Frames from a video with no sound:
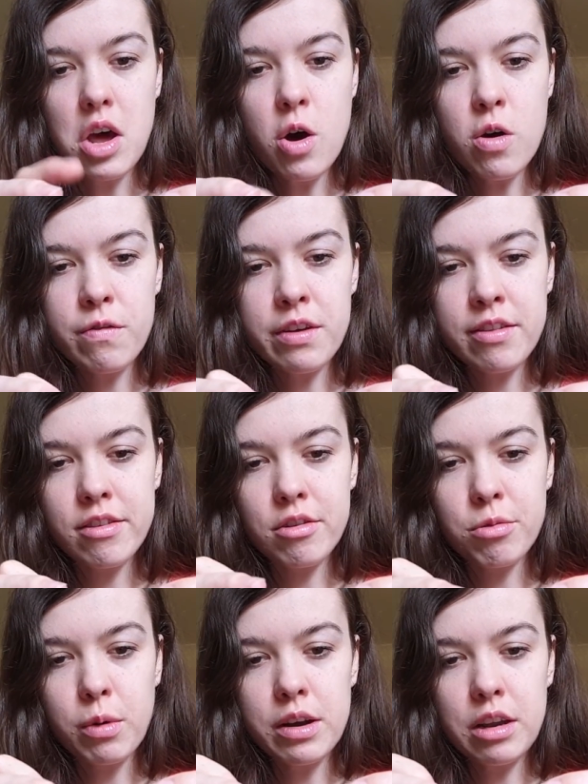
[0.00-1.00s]
Ovis
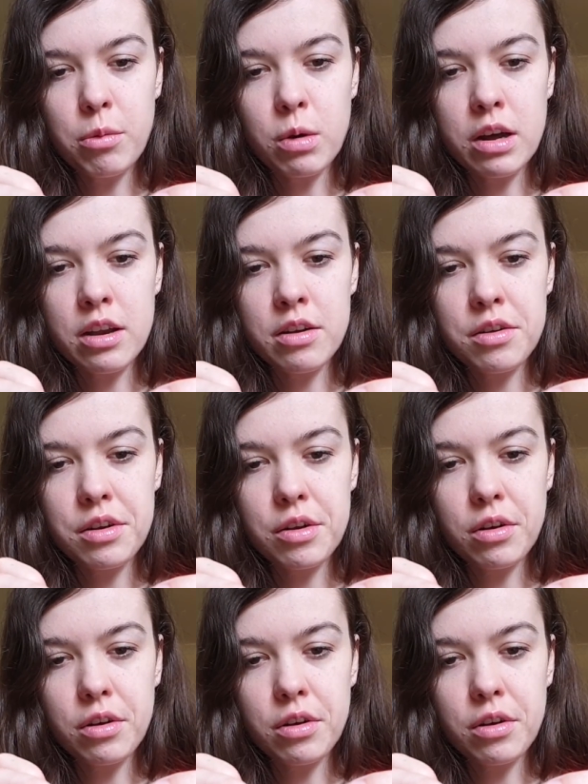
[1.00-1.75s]
21